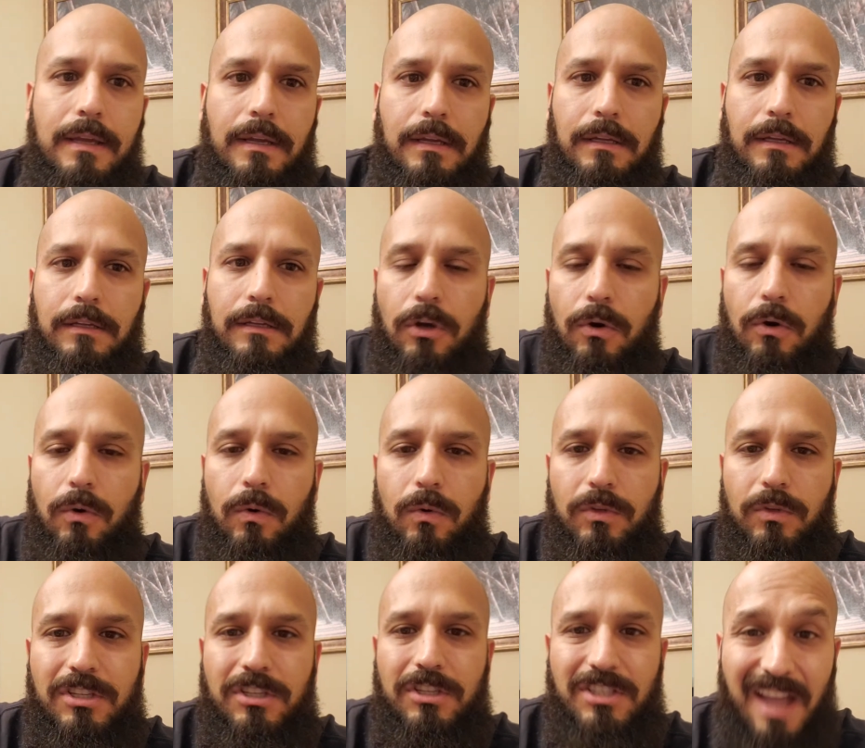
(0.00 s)
So
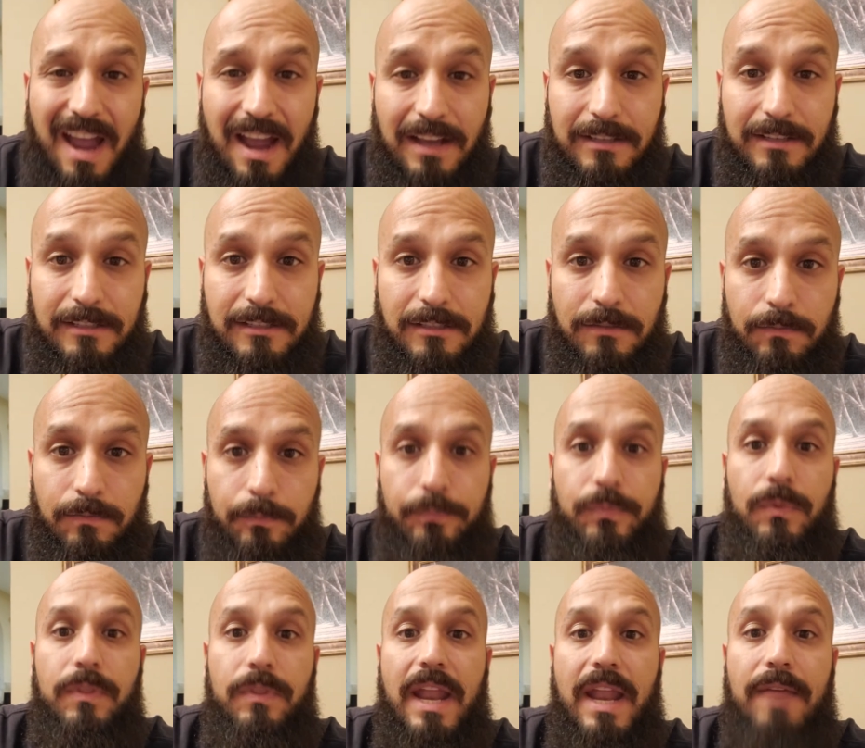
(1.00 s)
stocks
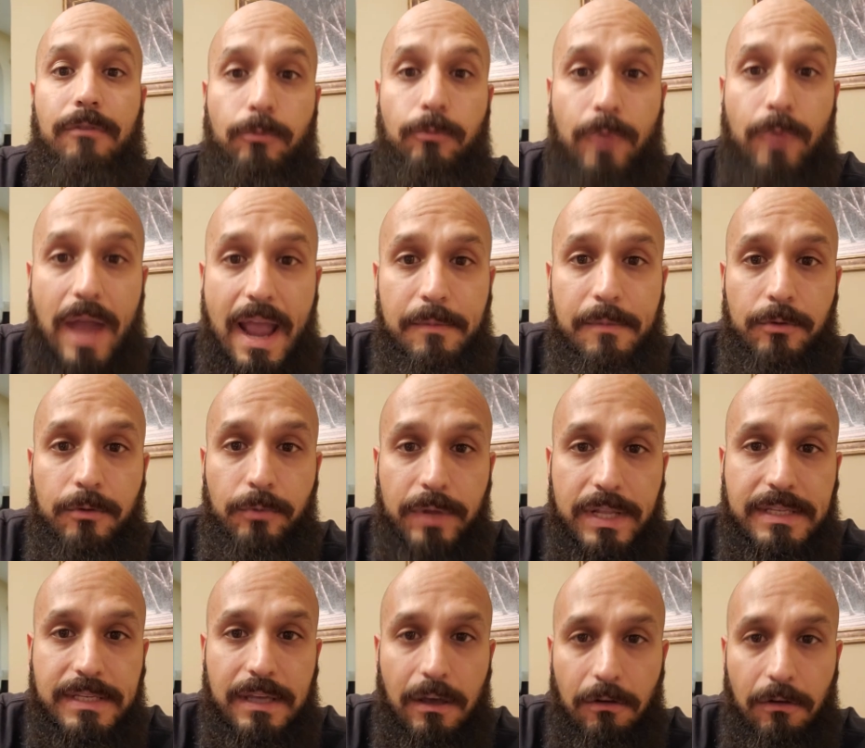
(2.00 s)
that have a rabid
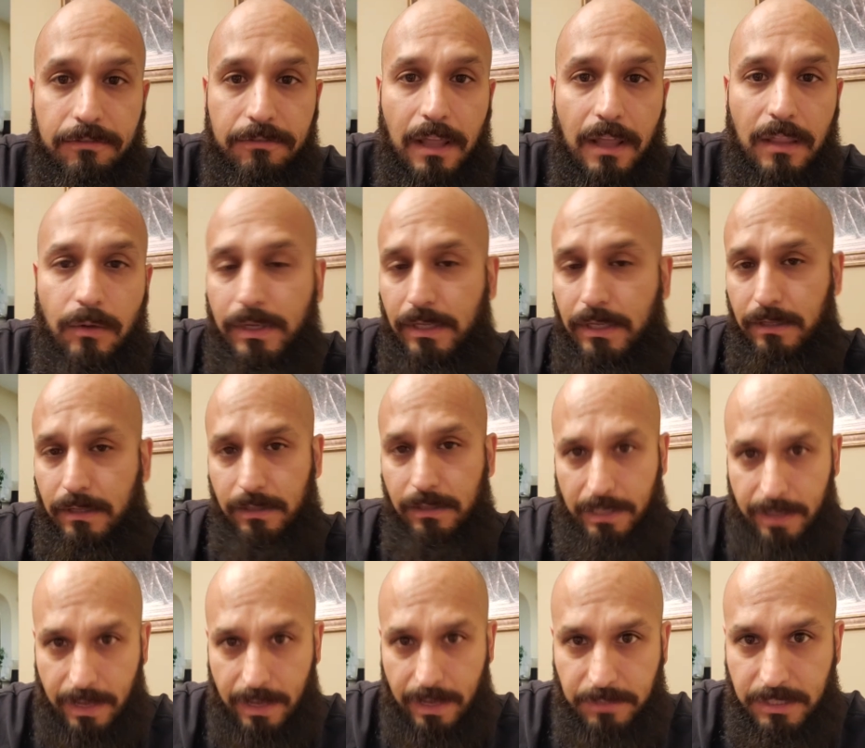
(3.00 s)
retail following,
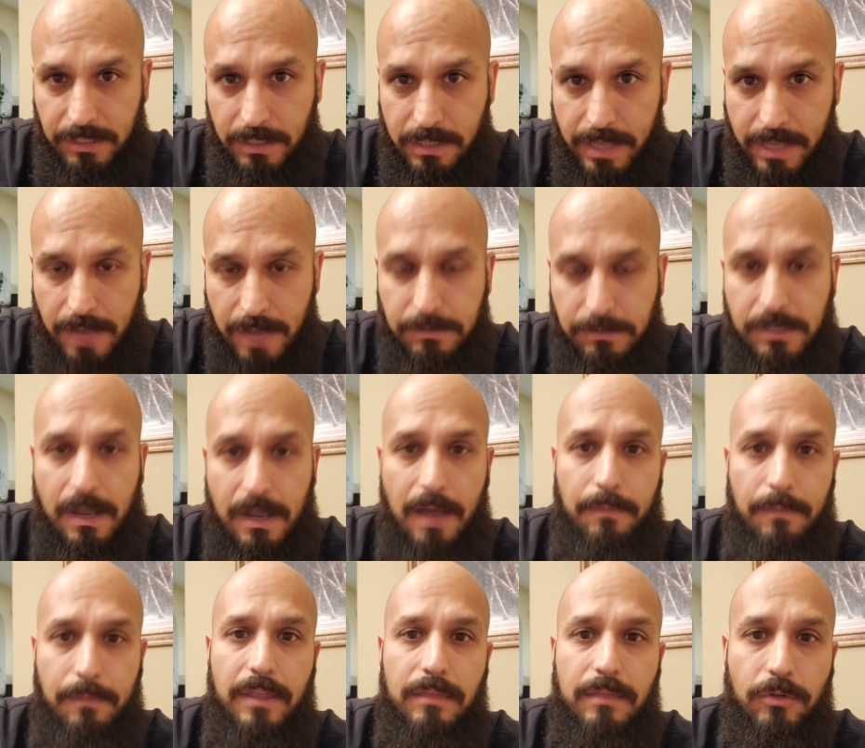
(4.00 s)
like AMC and GameStop,
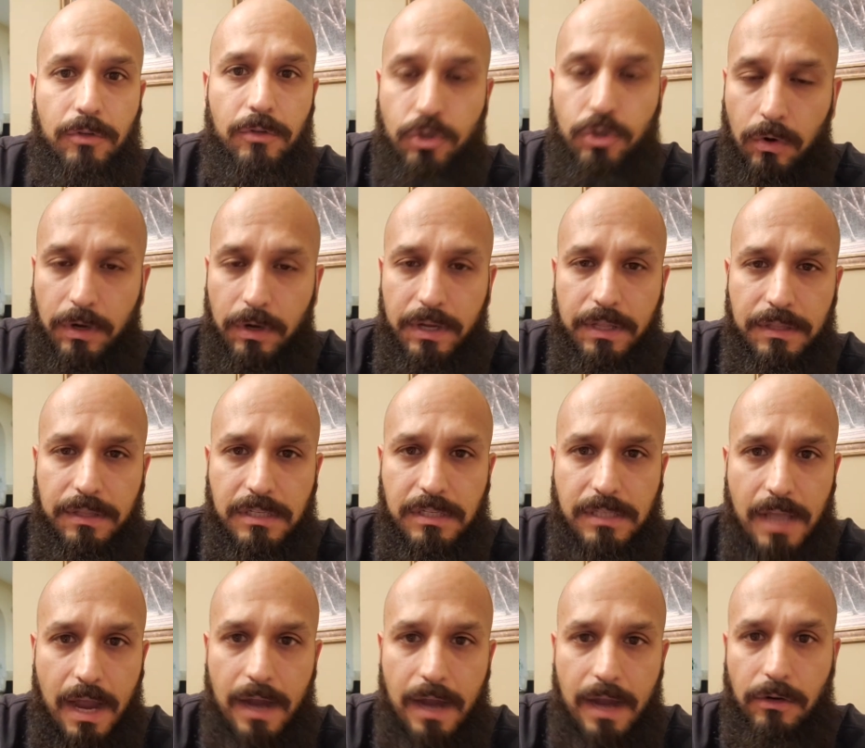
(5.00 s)
and the majority of the
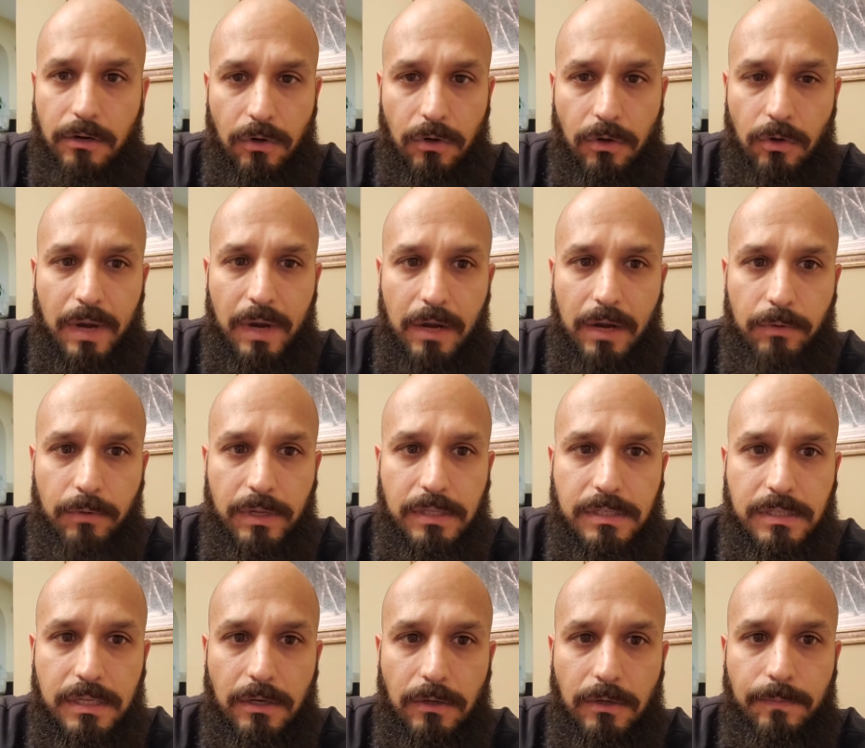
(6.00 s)
stock are owned by
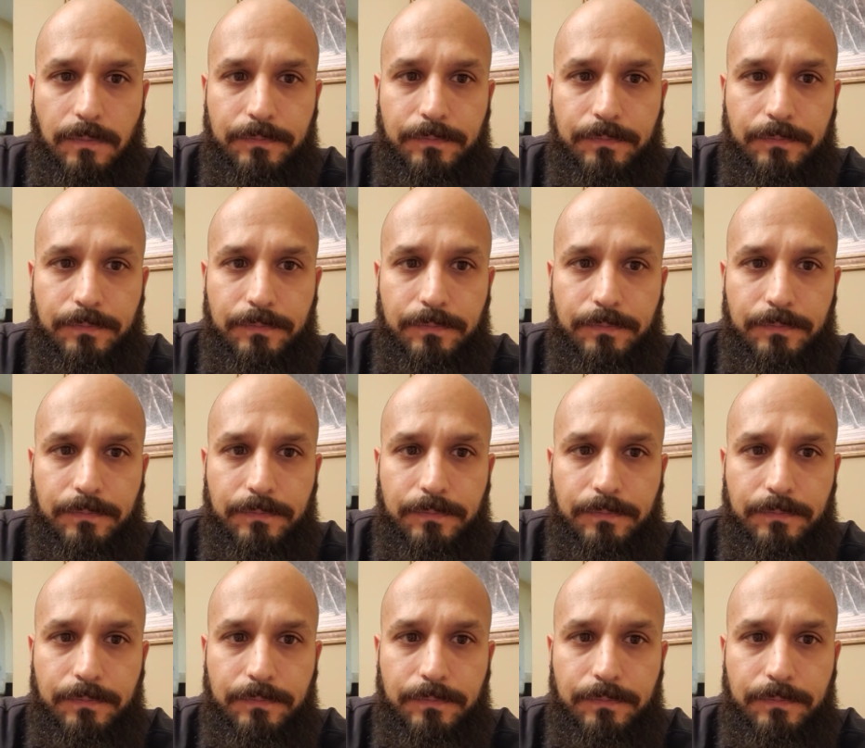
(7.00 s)
retail.